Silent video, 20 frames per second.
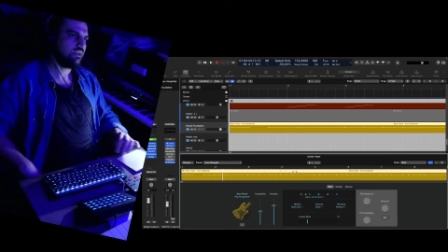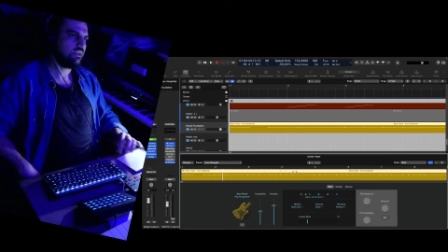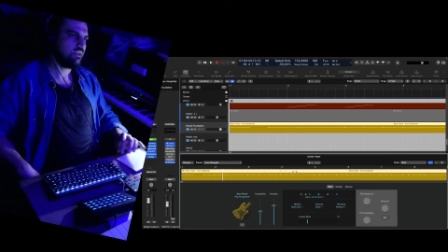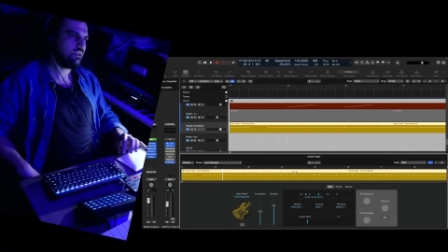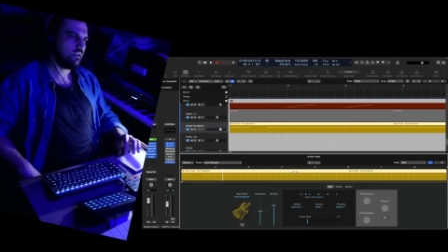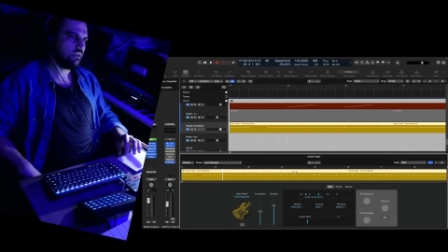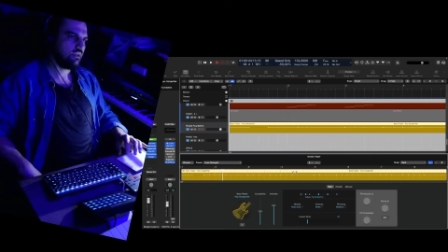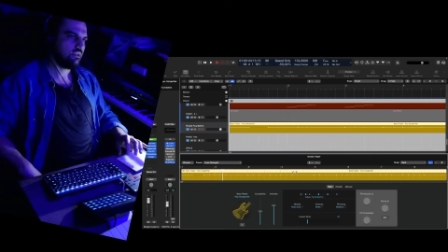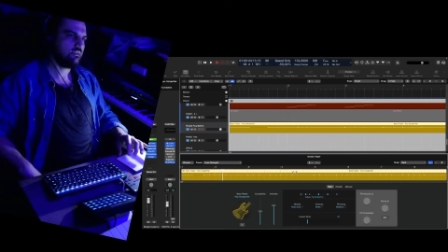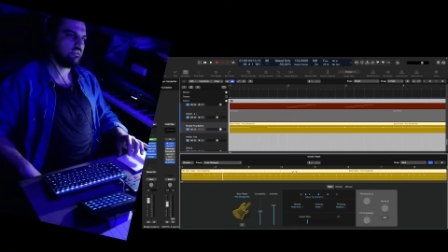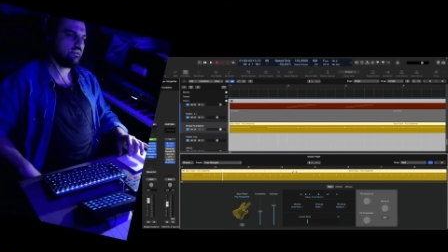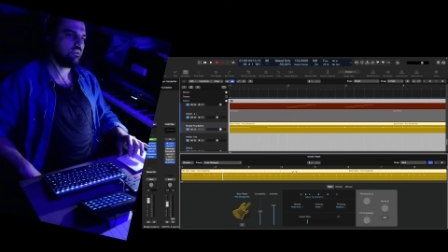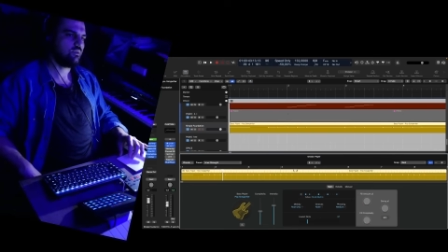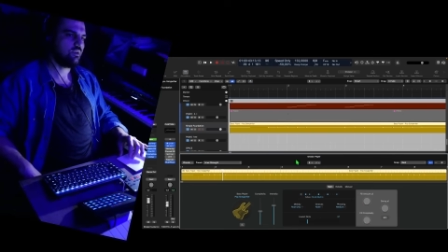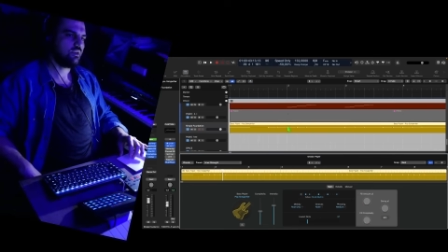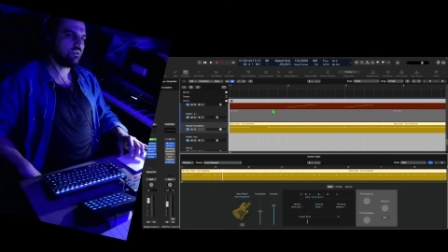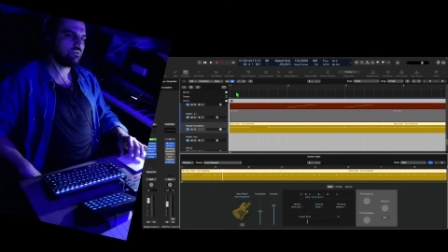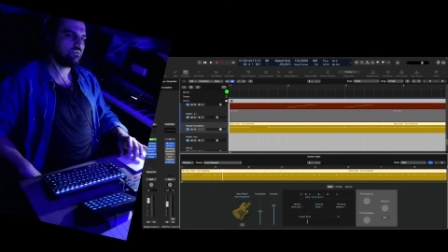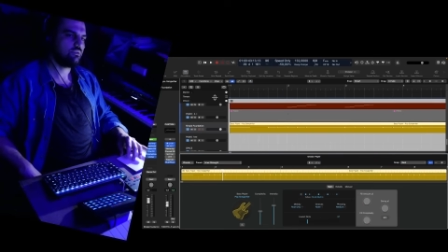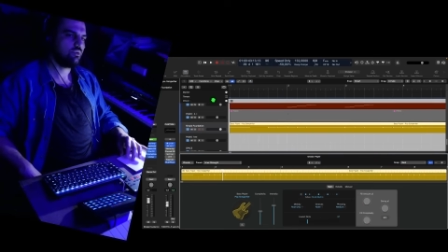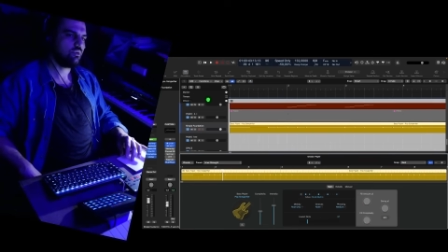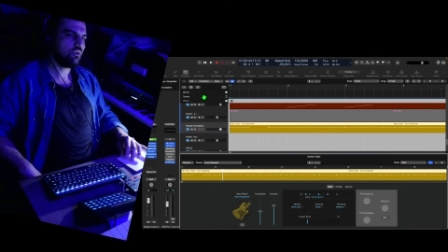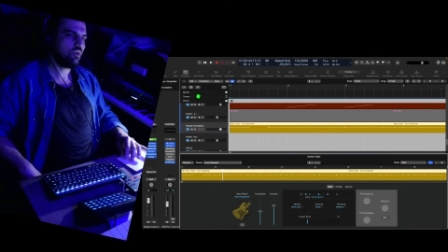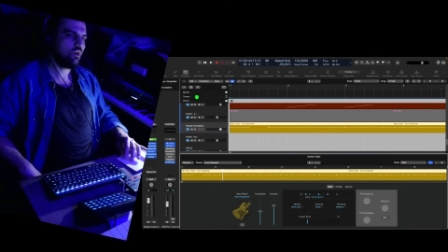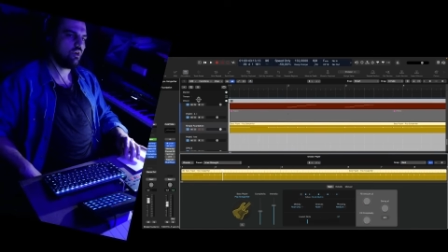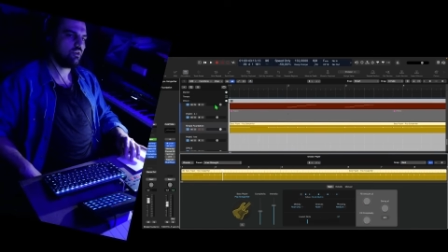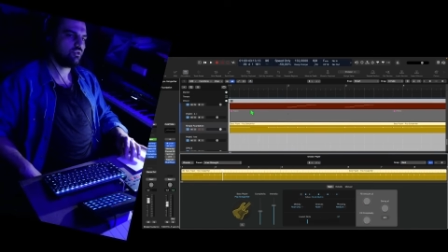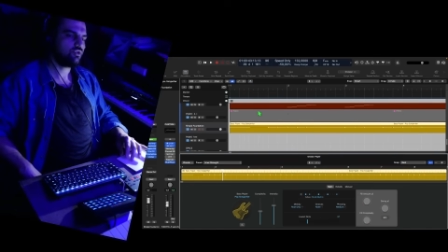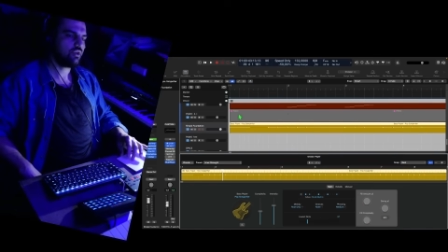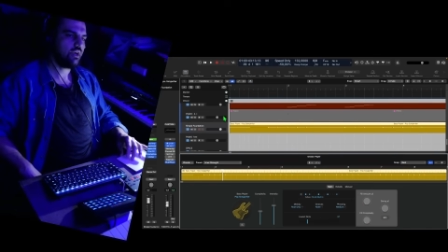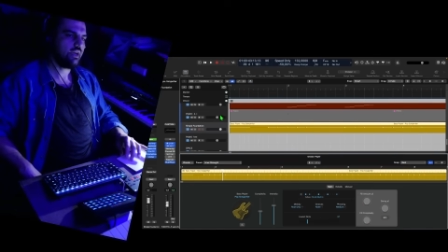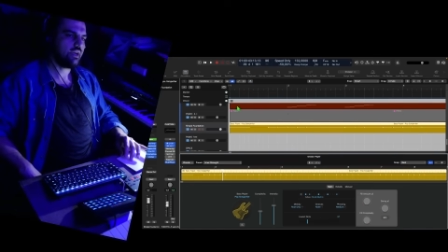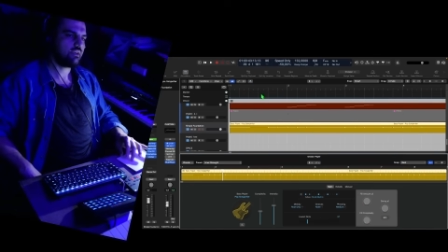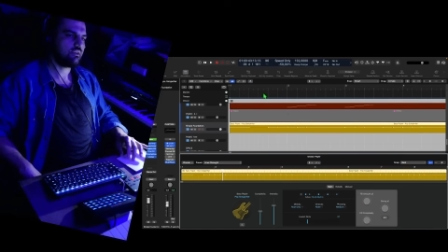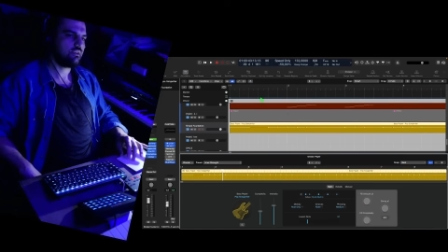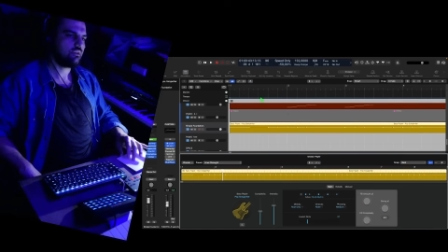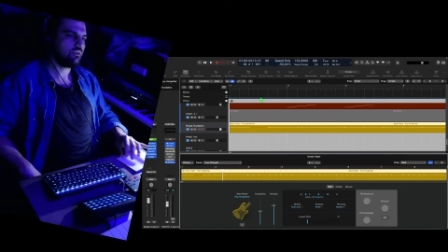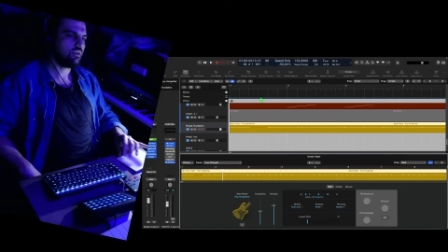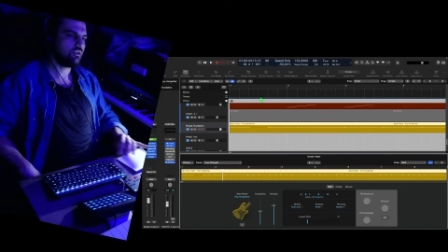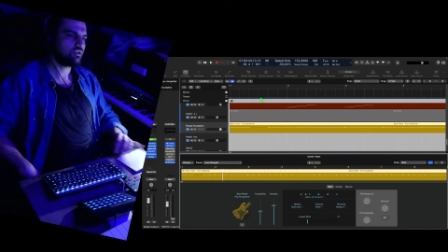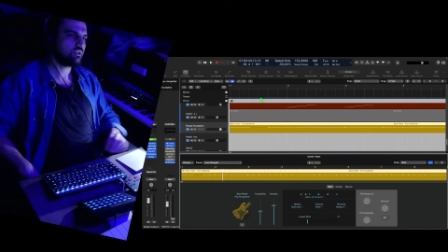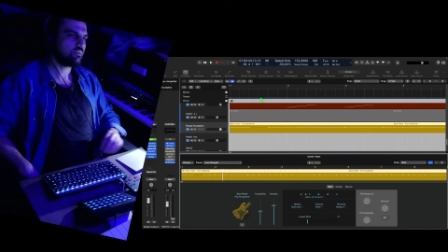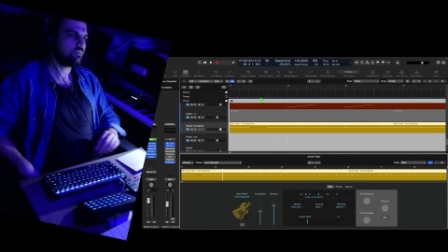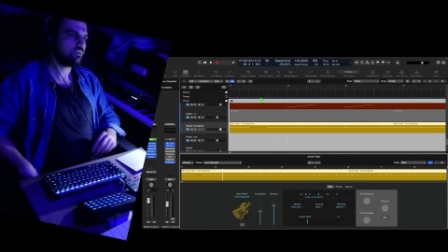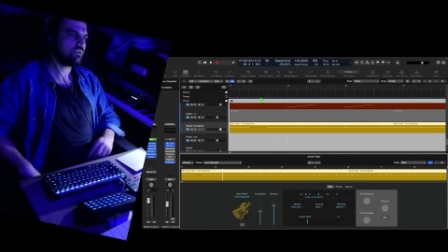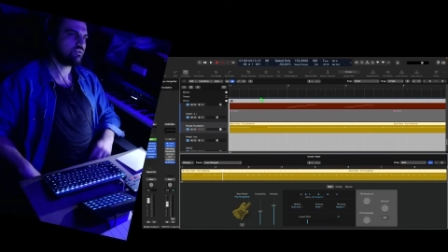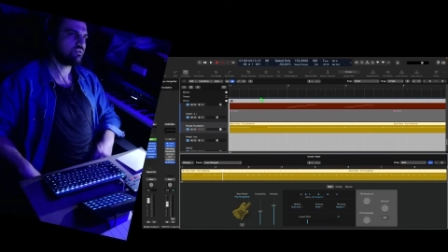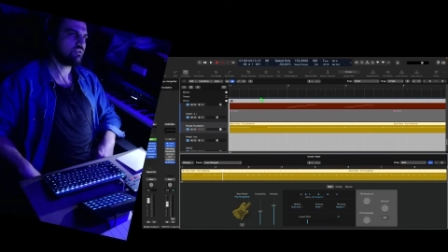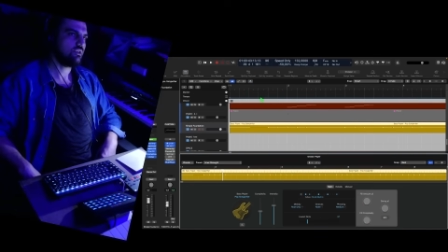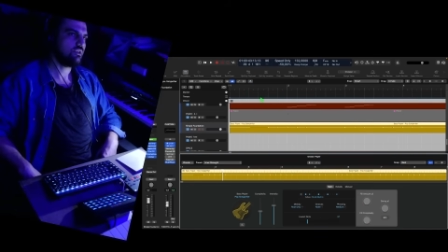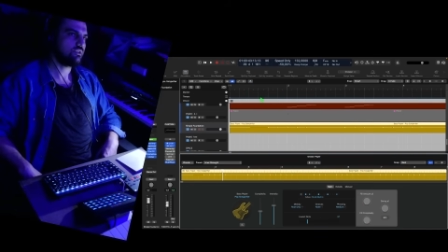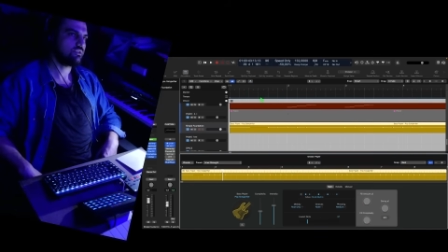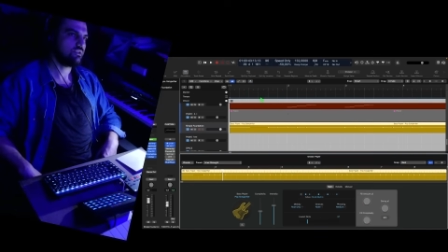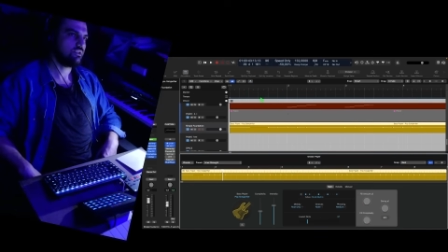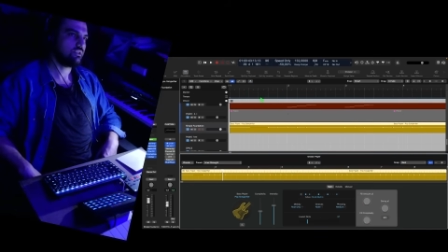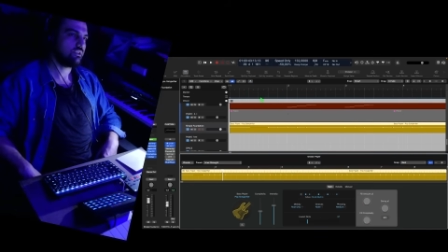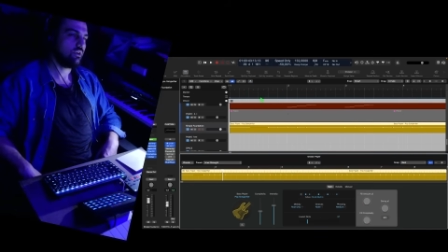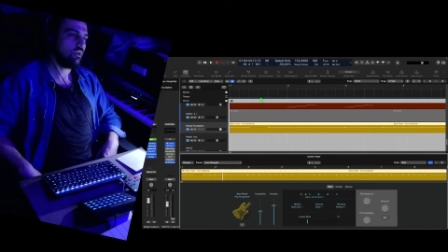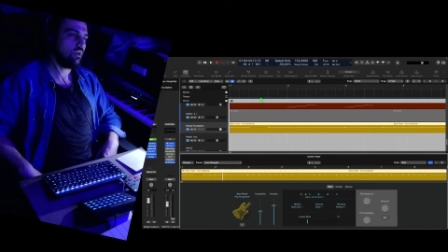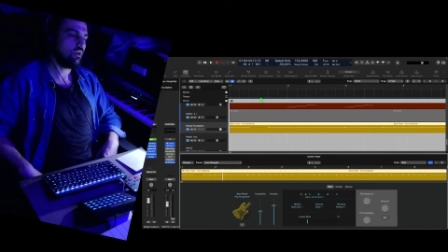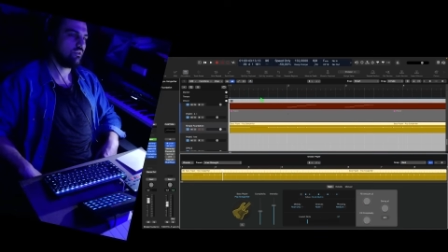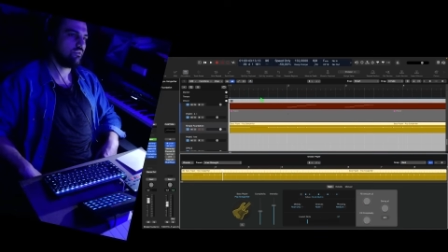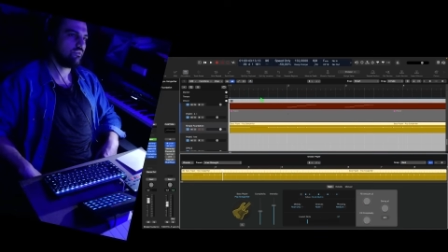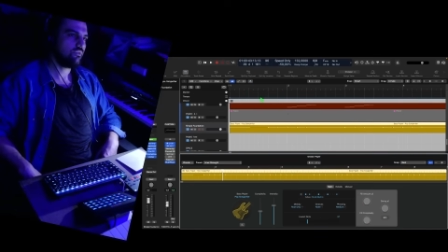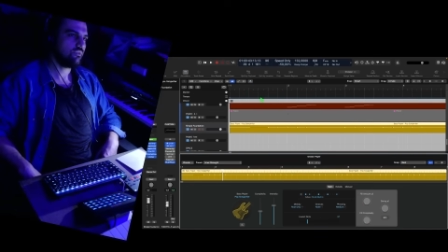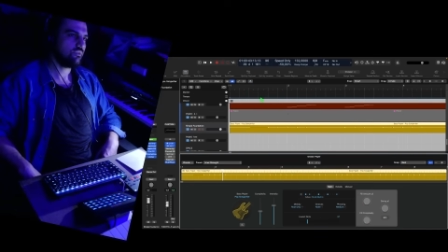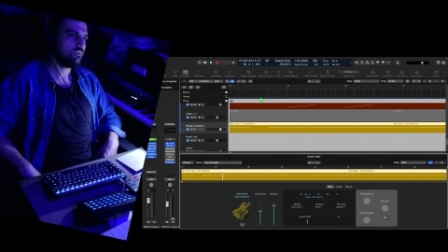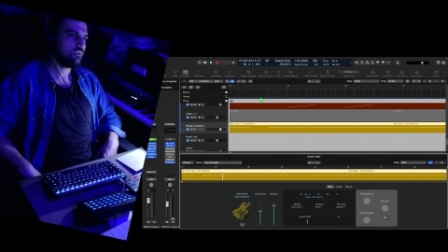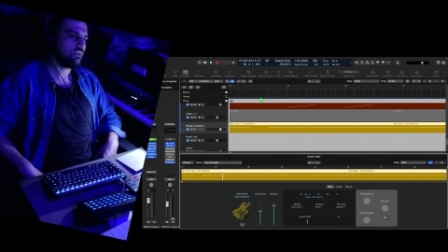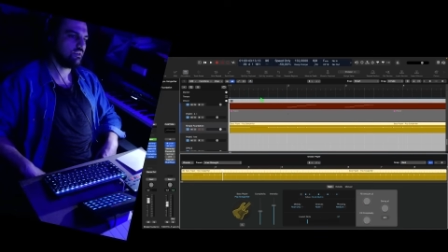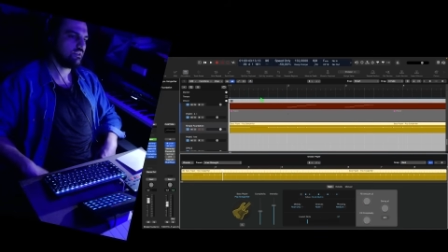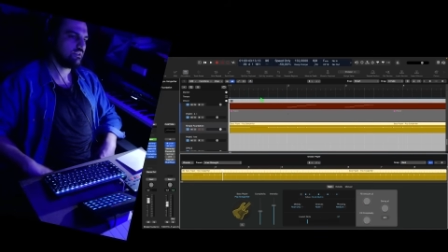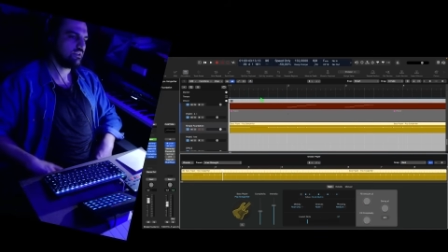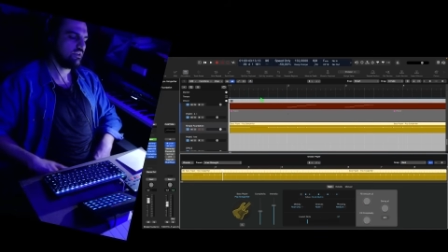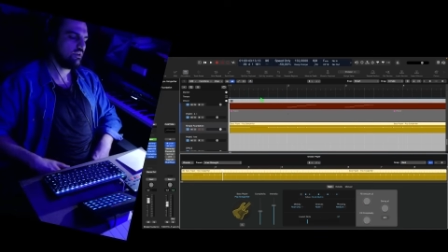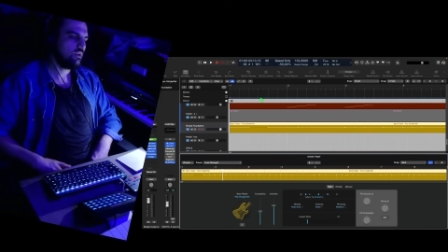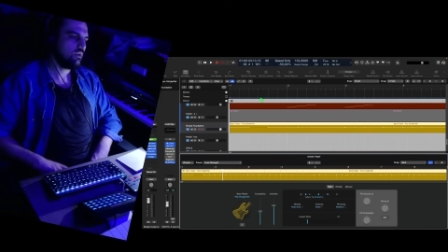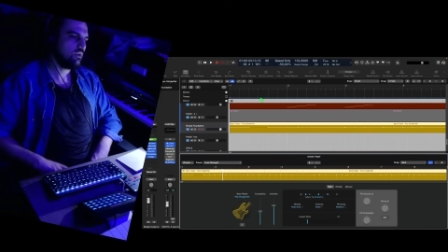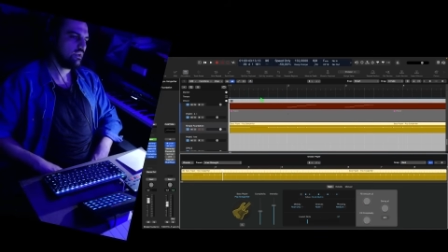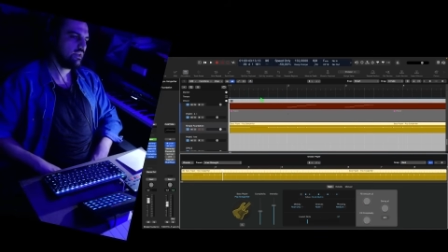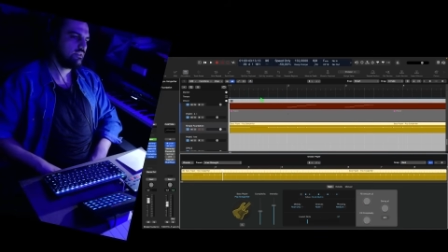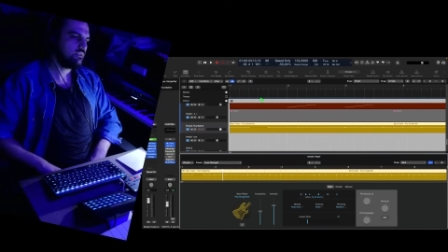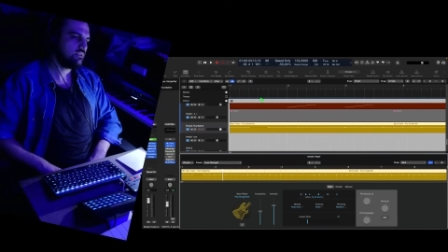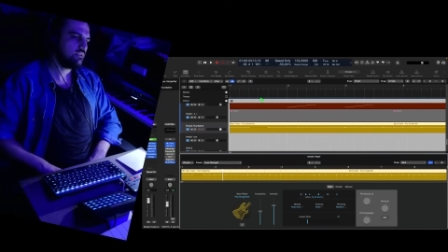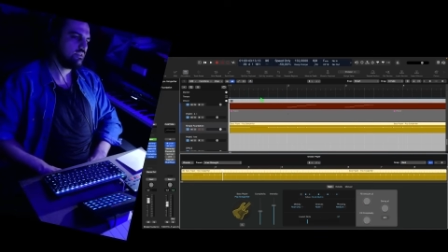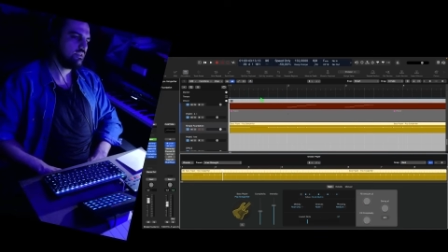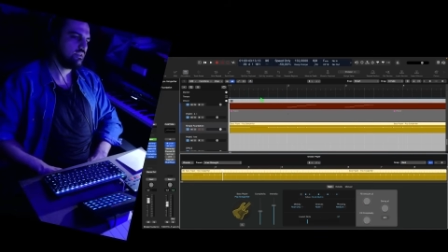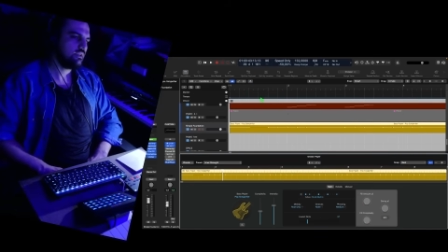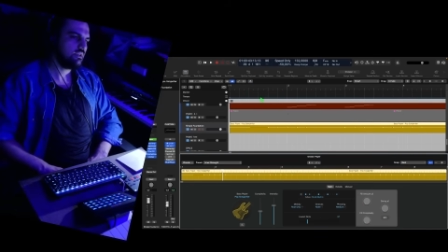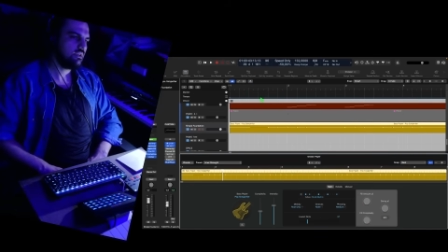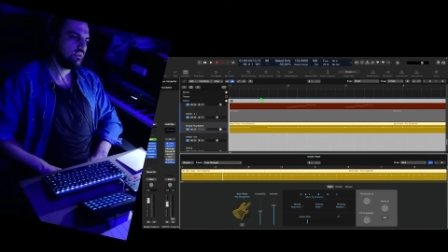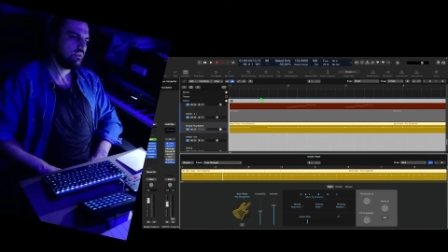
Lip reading: there was no chord track in Logic Pro. So the whole idea